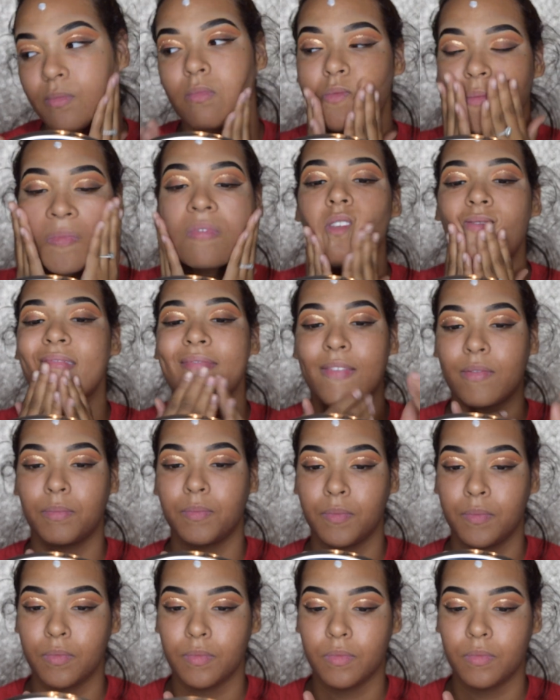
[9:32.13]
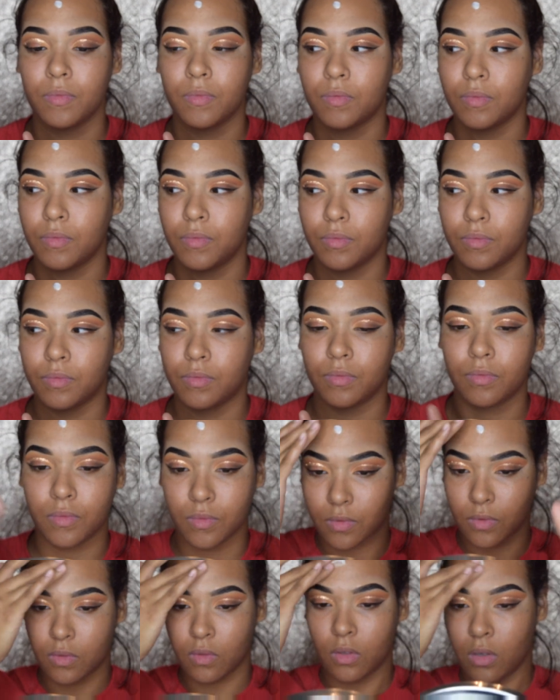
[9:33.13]
and I'm going to be applying this onto my
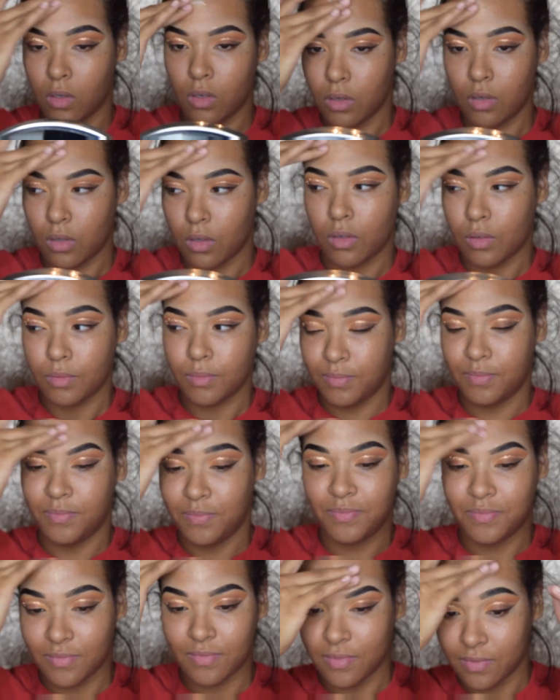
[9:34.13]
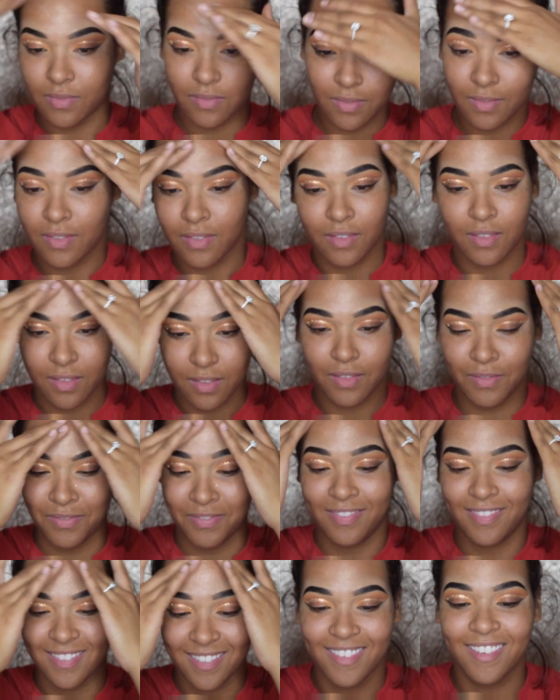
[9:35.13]
face as a primer.
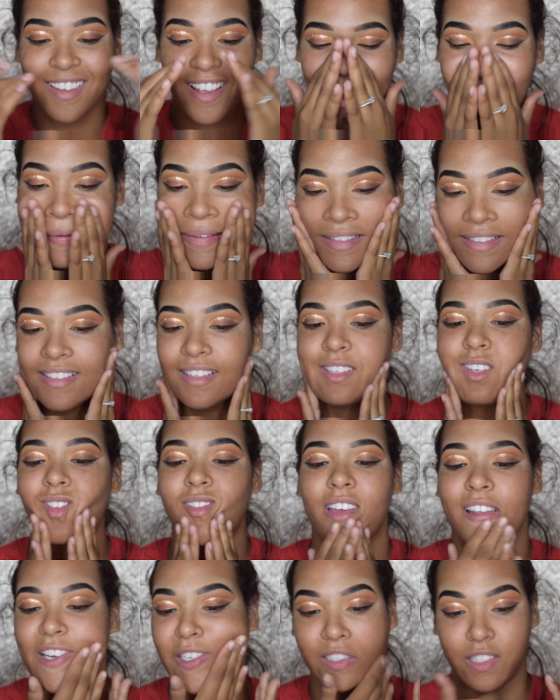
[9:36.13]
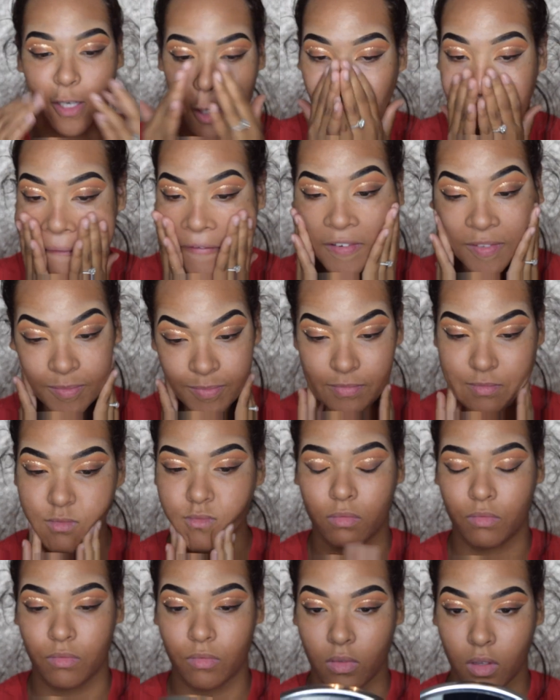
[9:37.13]
It just gives you like a
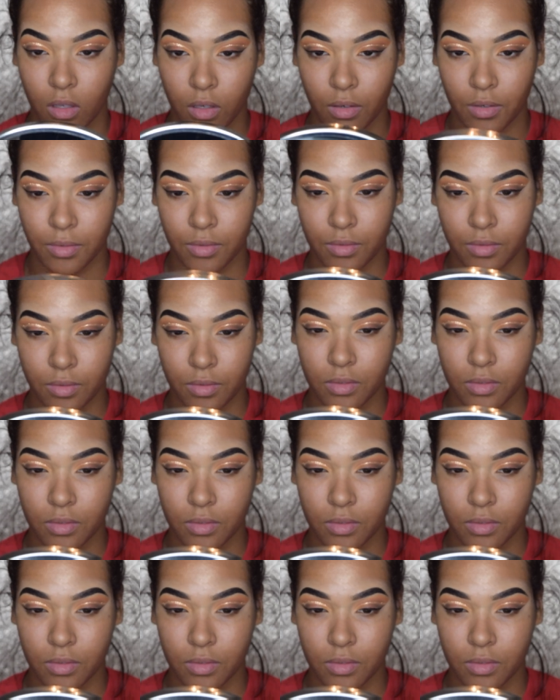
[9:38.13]
little glow.